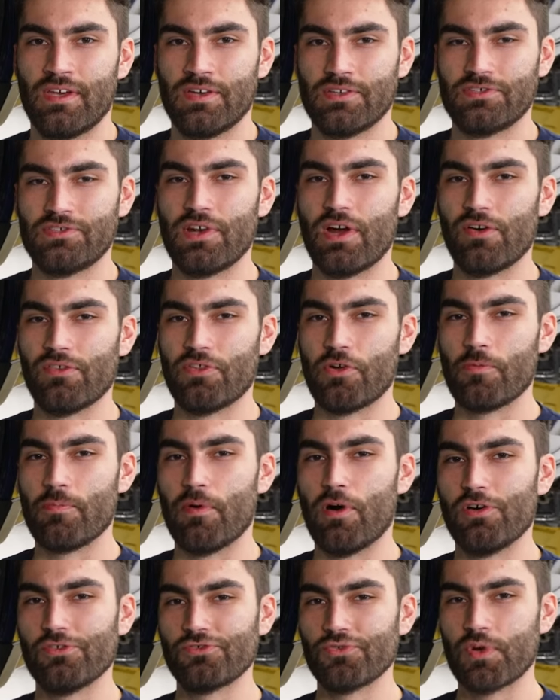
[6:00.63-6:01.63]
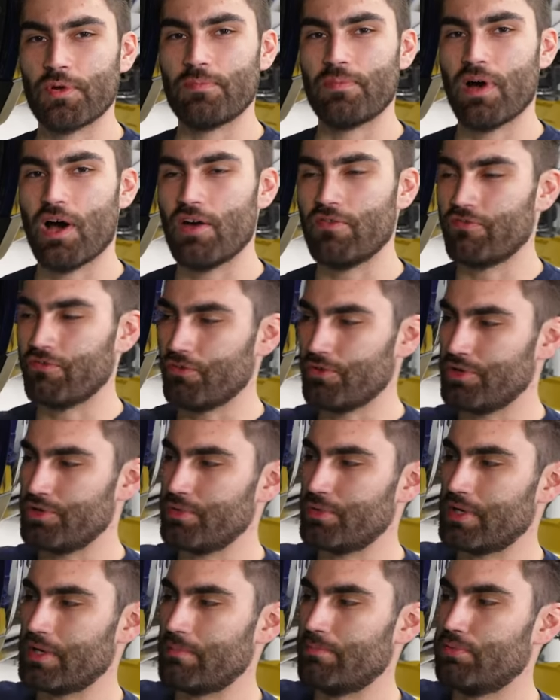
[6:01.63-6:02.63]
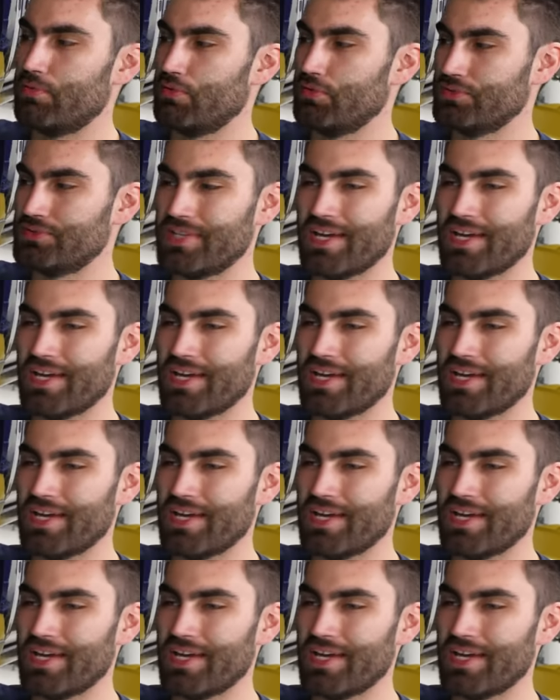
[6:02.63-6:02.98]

So now with our ball joint pop free, we can pull